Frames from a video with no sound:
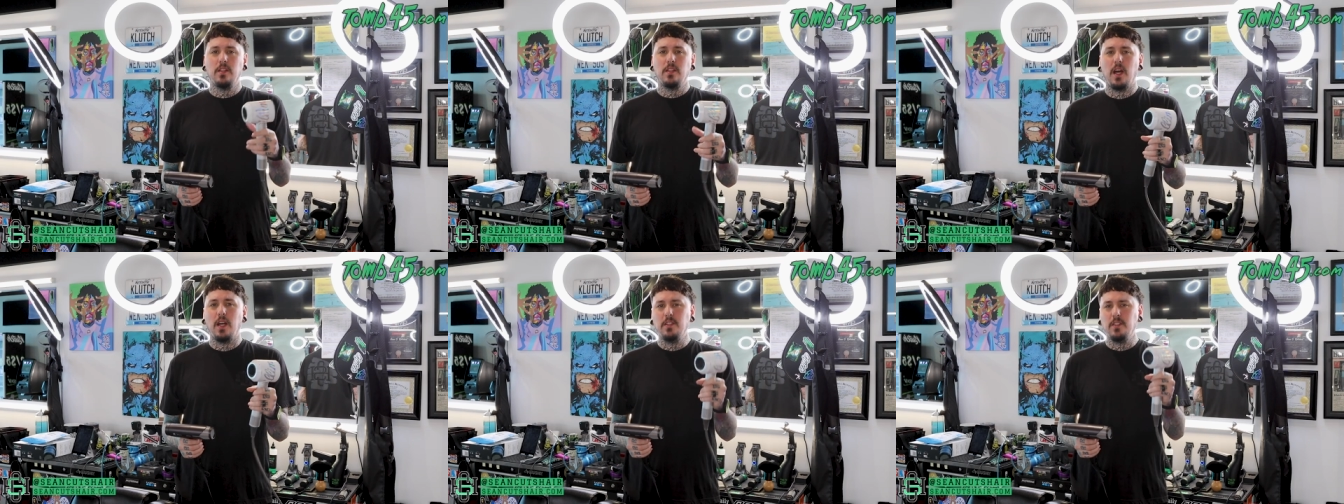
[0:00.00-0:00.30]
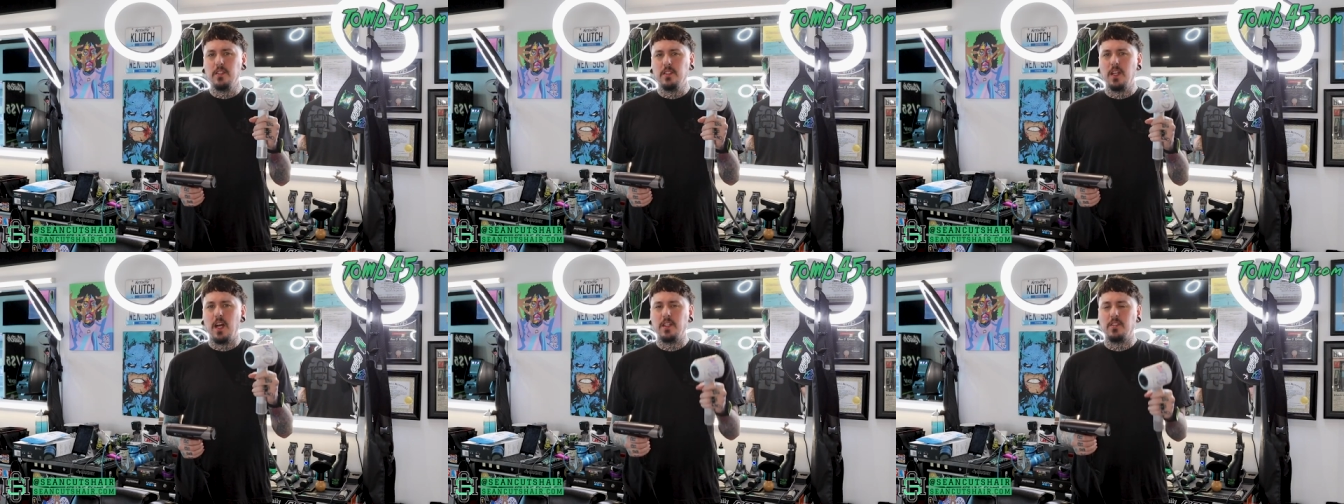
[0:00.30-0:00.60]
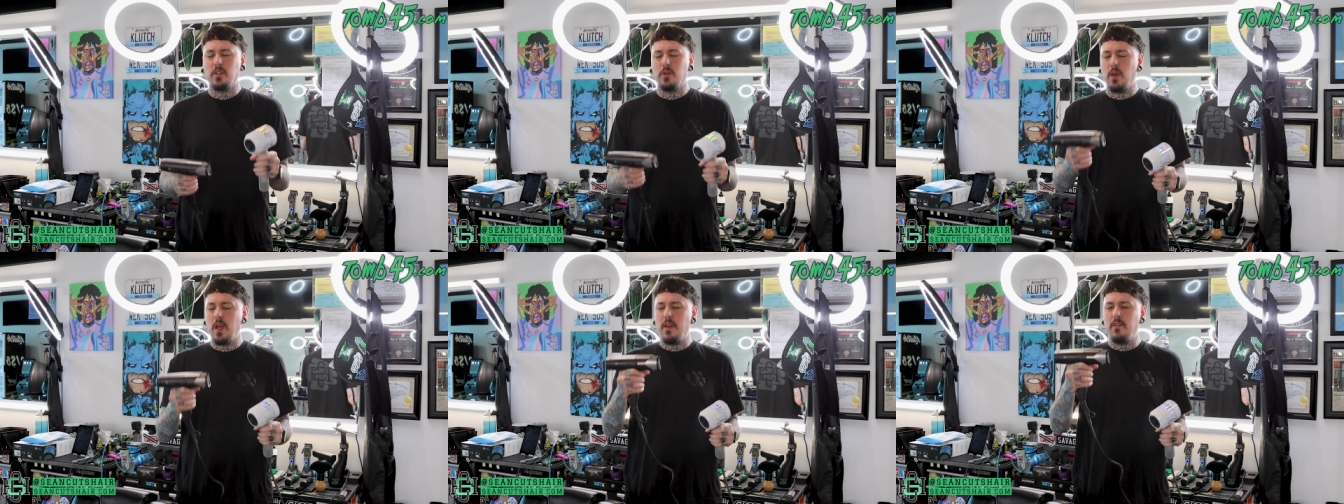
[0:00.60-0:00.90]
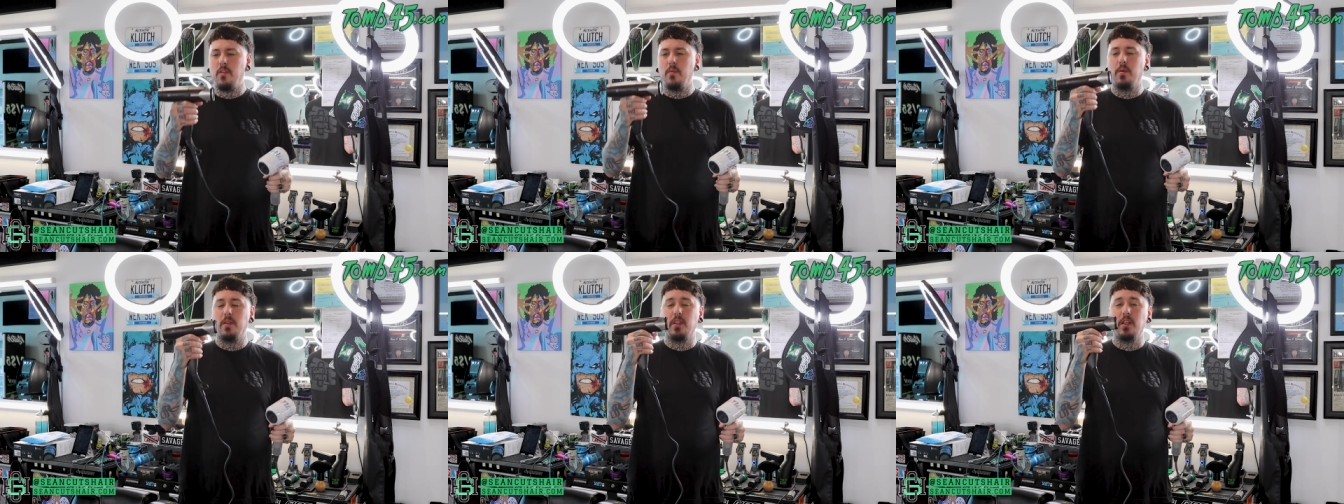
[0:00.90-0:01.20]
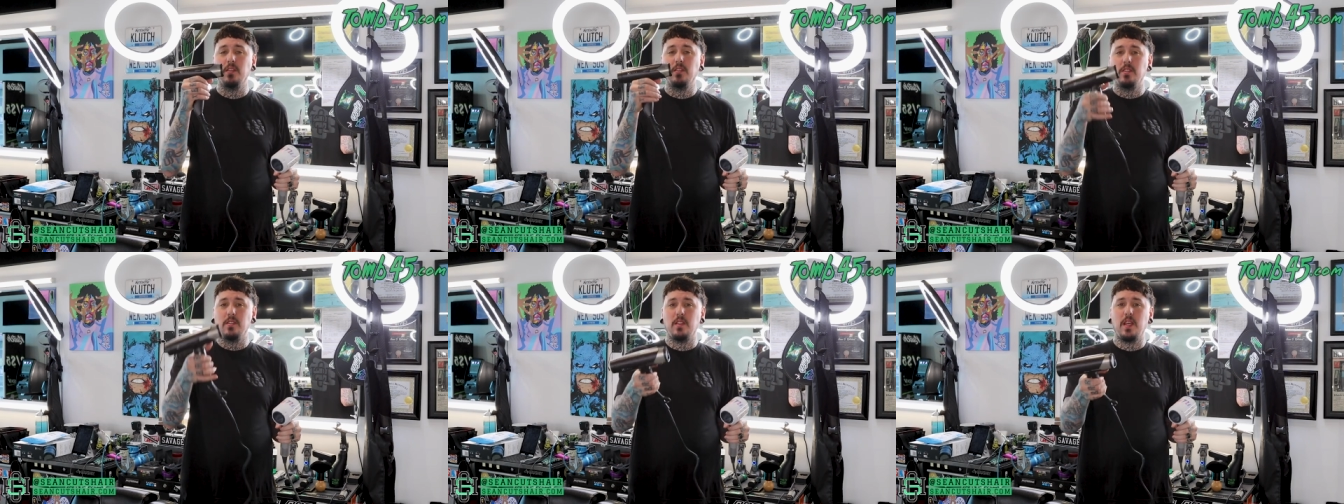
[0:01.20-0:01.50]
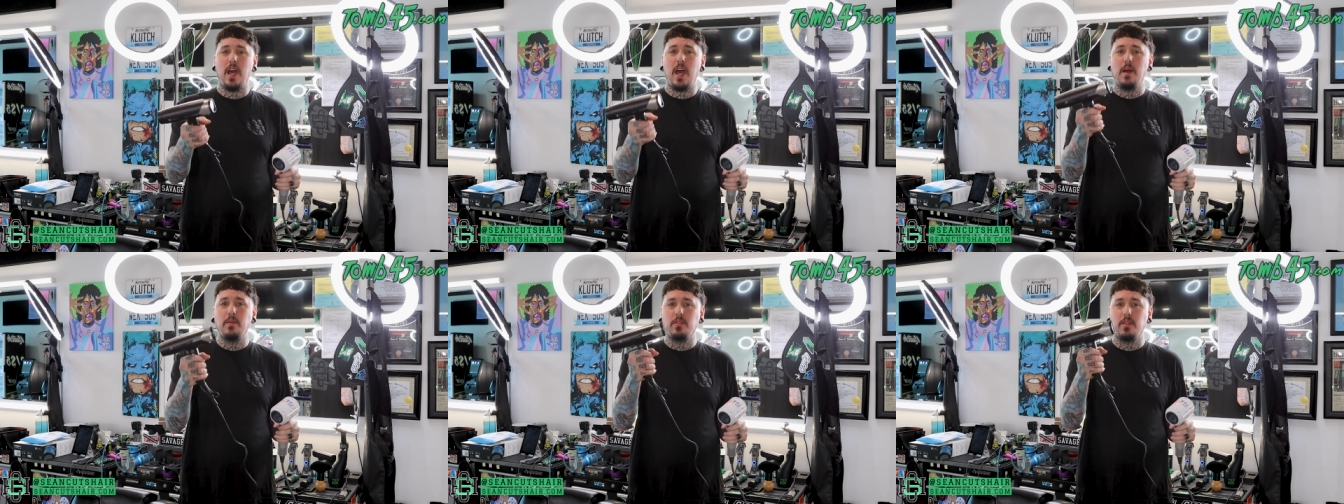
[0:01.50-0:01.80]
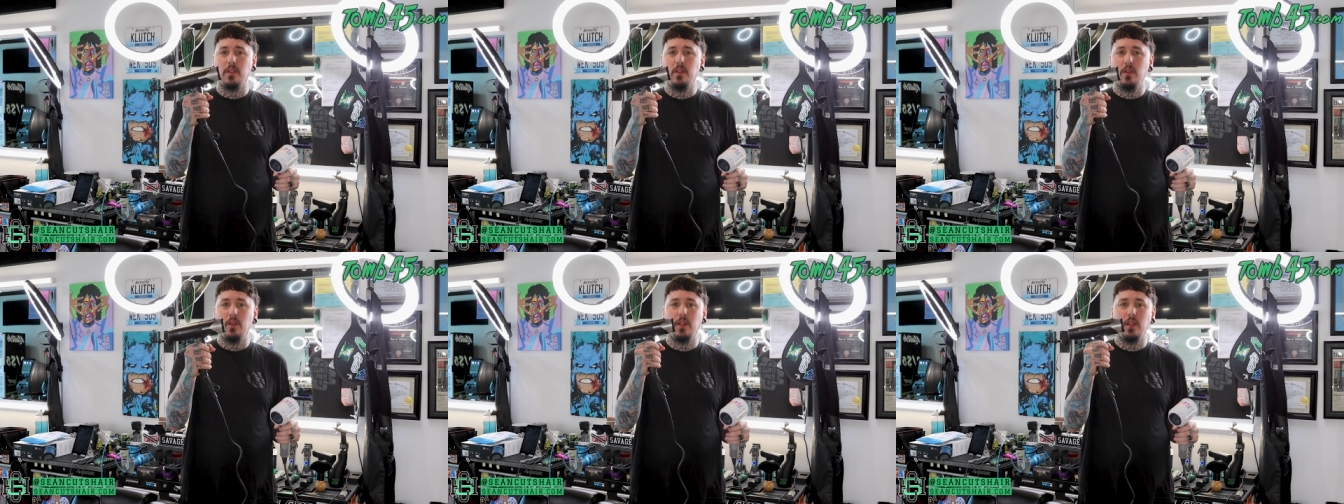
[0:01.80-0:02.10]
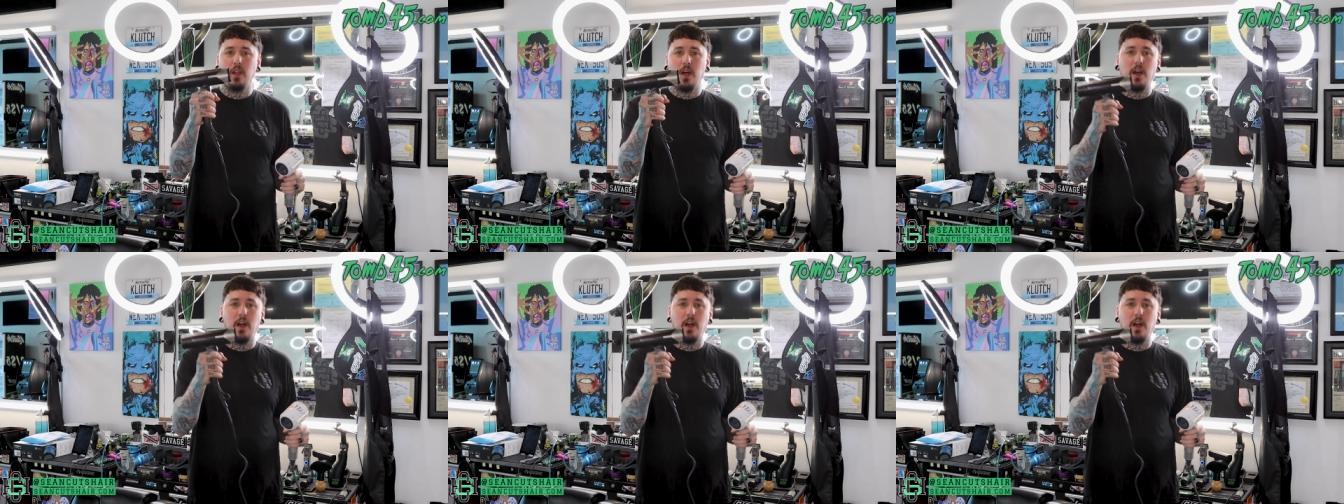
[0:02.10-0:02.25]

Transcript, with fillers: Dyson's not too heavy, but this is absolutely